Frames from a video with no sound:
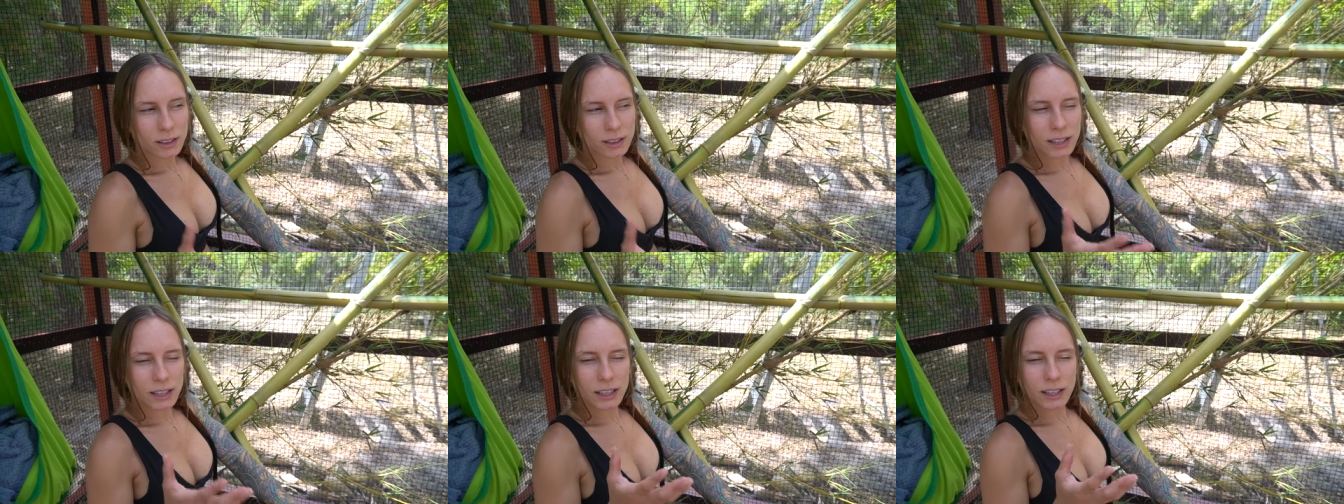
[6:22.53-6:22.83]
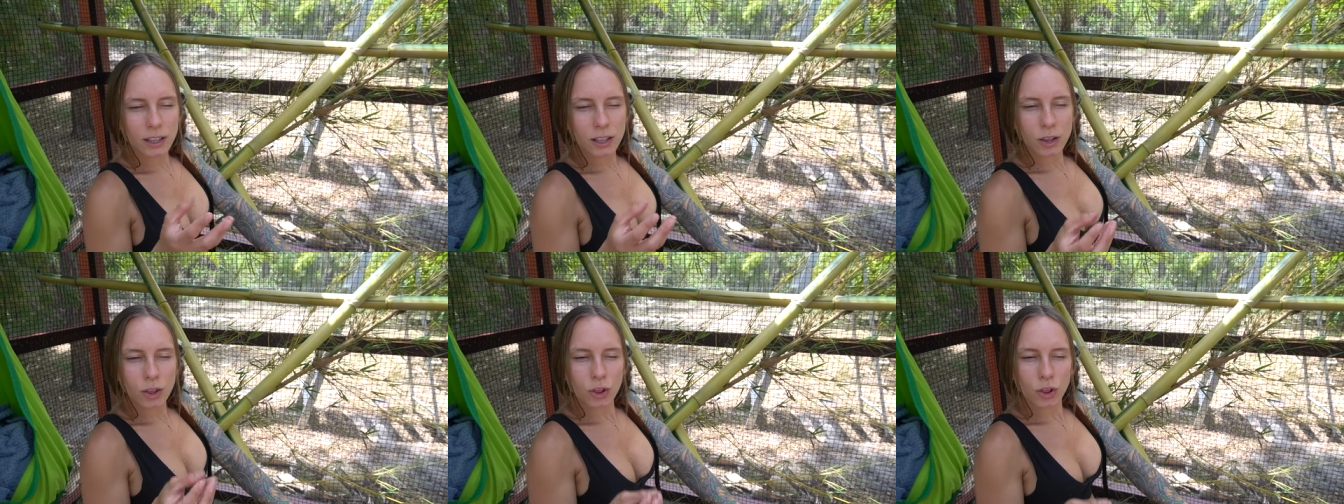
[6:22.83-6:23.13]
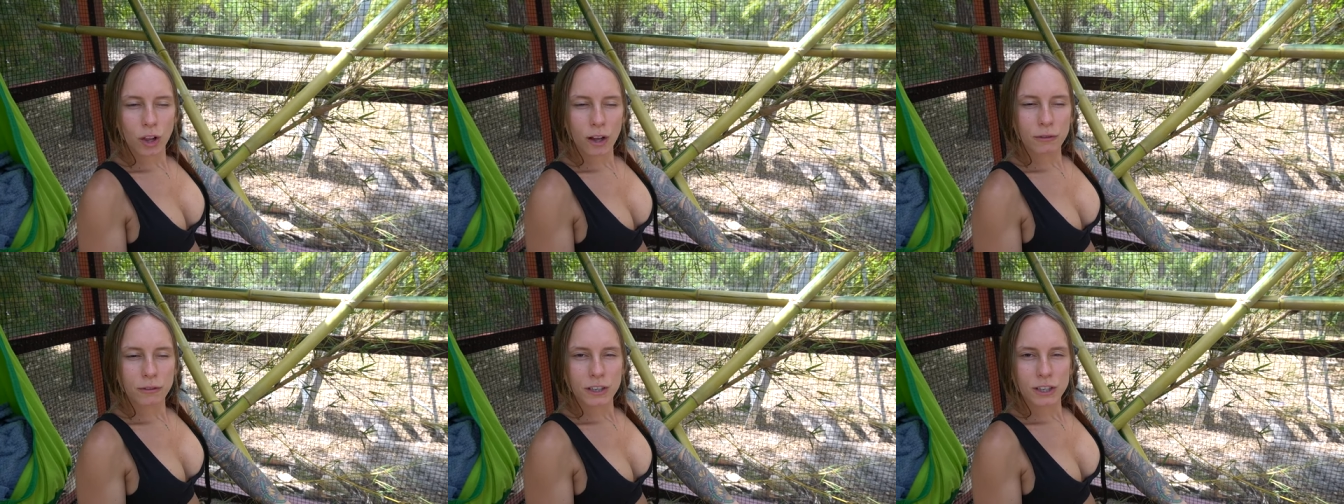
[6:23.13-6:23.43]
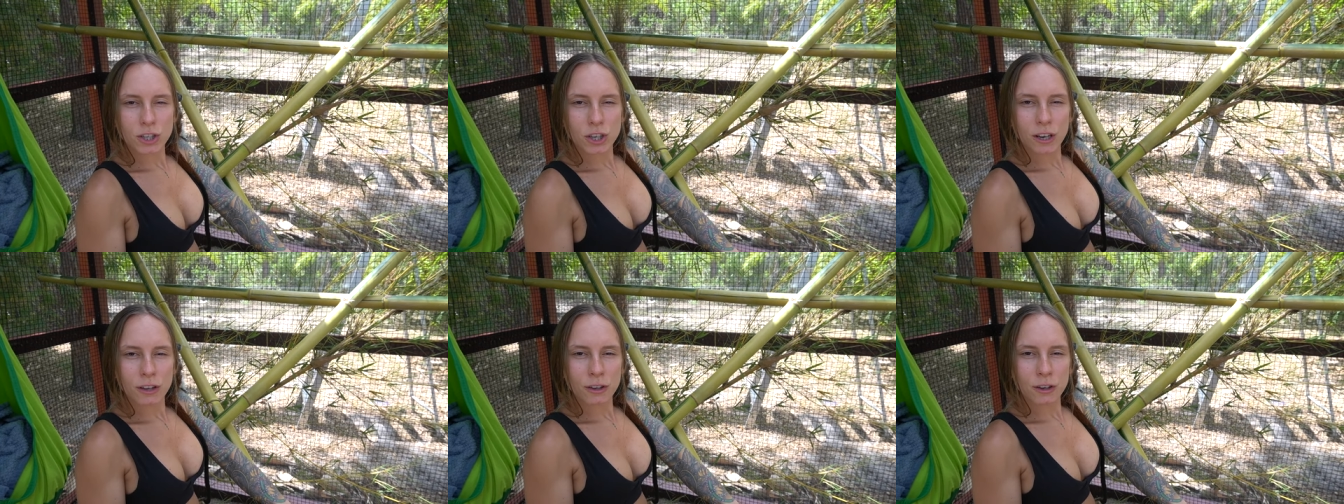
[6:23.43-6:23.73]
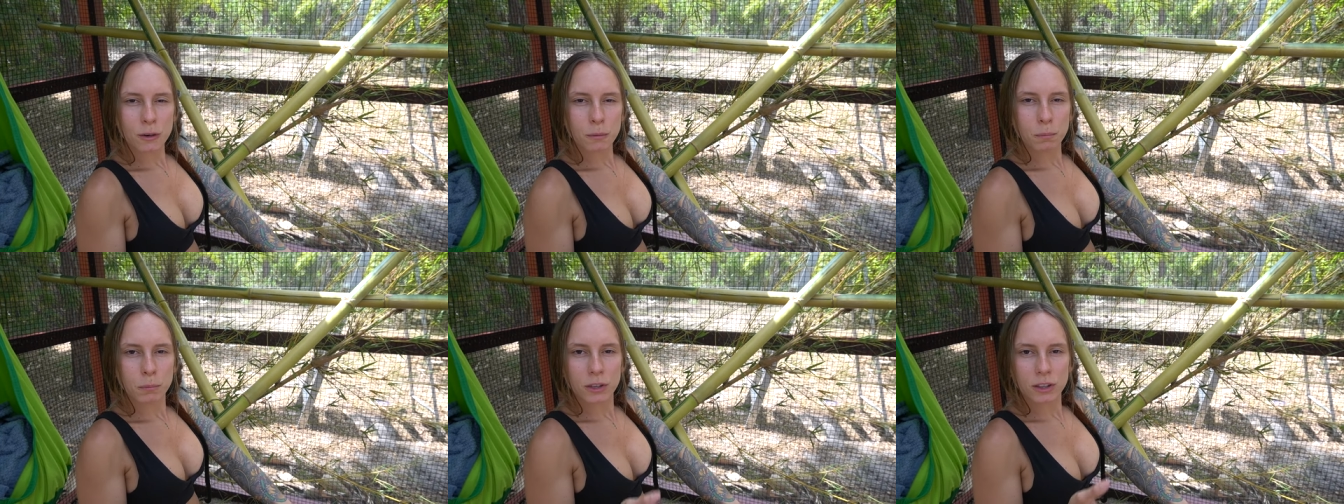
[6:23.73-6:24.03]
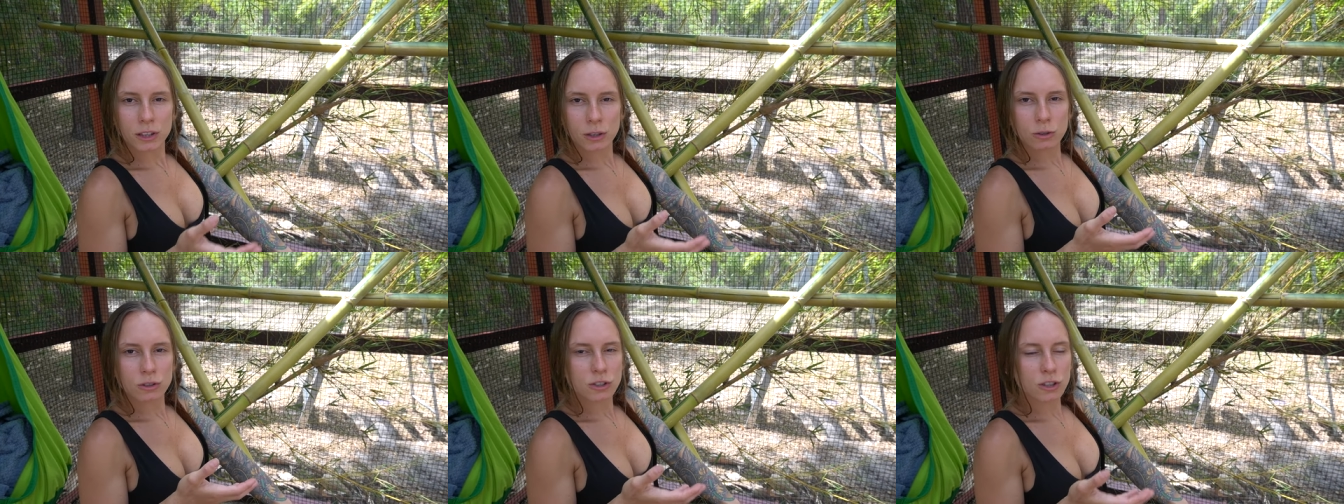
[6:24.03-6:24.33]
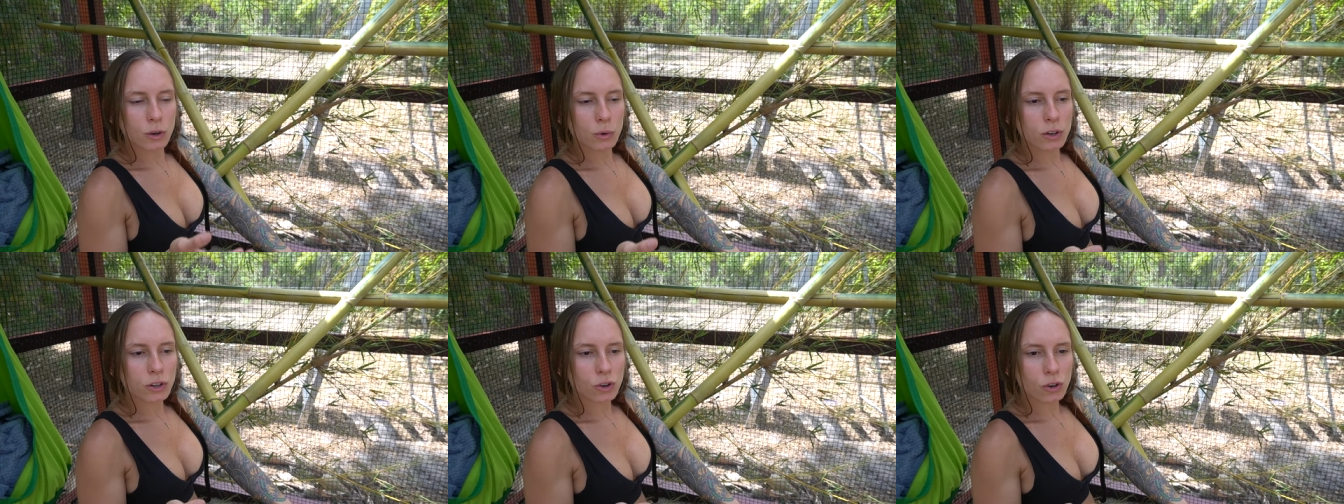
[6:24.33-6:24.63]
they didn't love each other, but there was
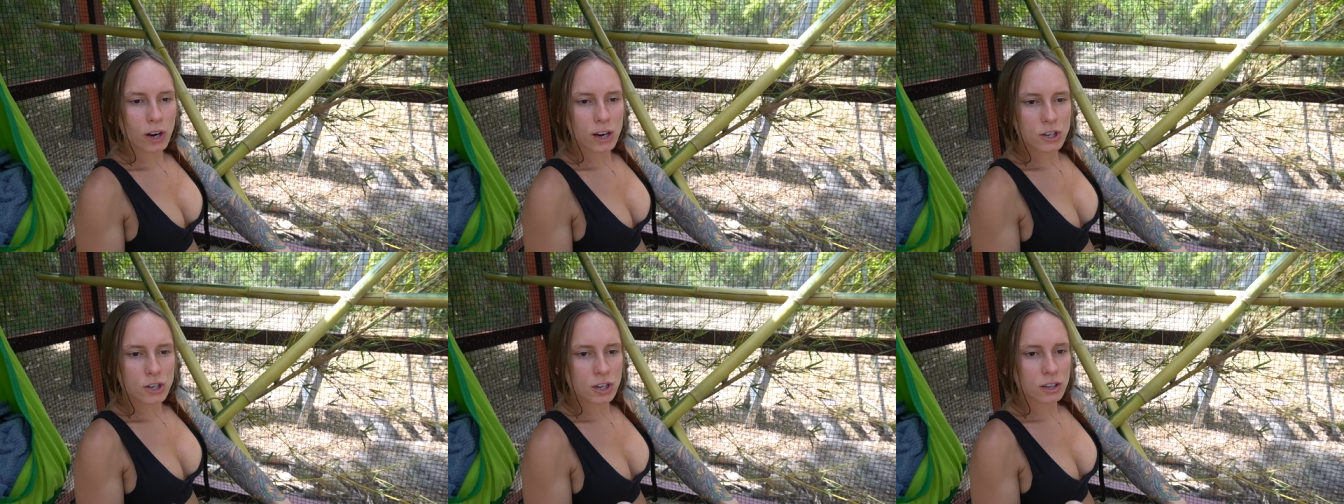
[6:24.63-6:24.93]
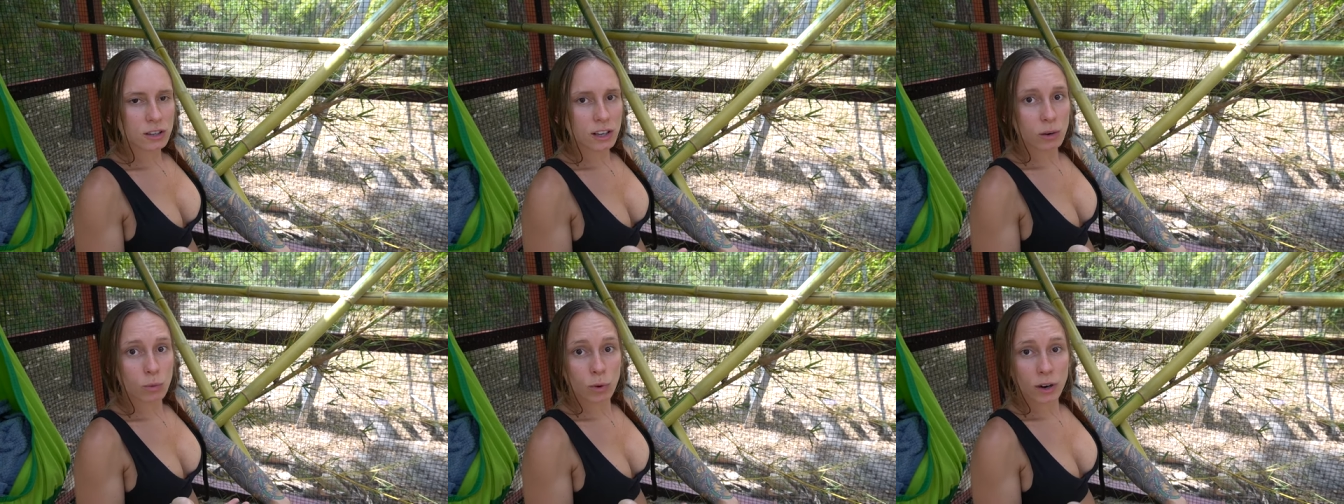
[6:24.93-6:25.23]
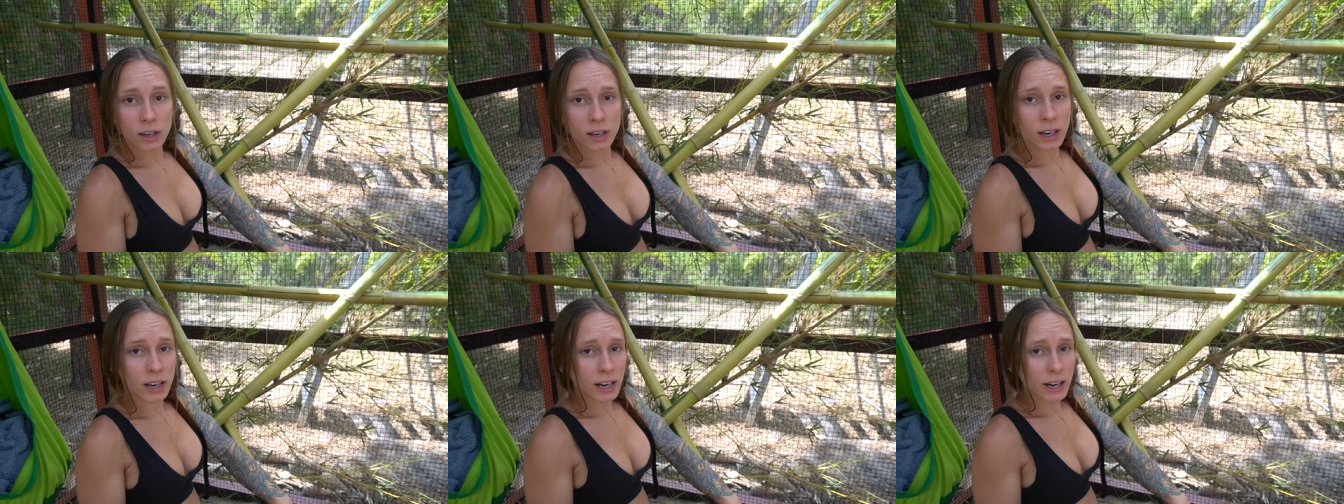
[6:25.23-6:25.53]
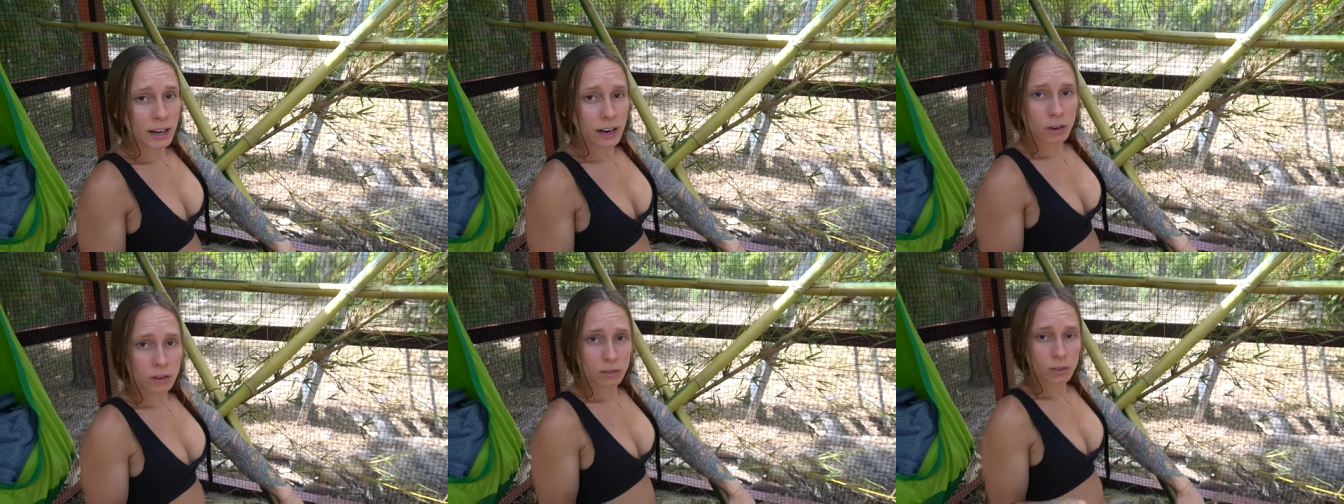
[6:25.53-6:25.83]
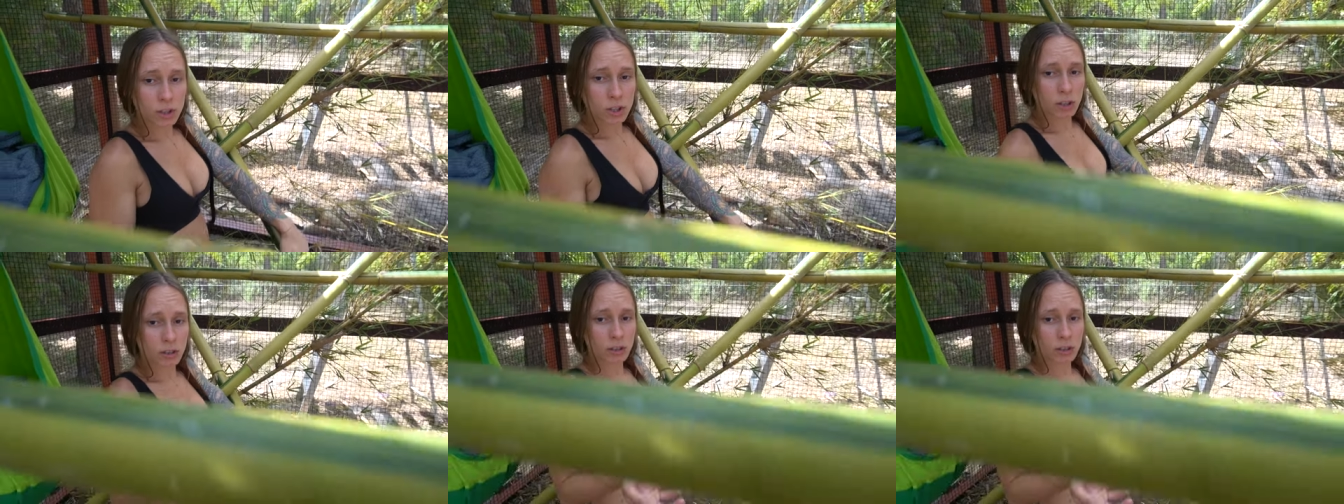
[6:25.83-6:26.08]
no aggression. They went and ate out of each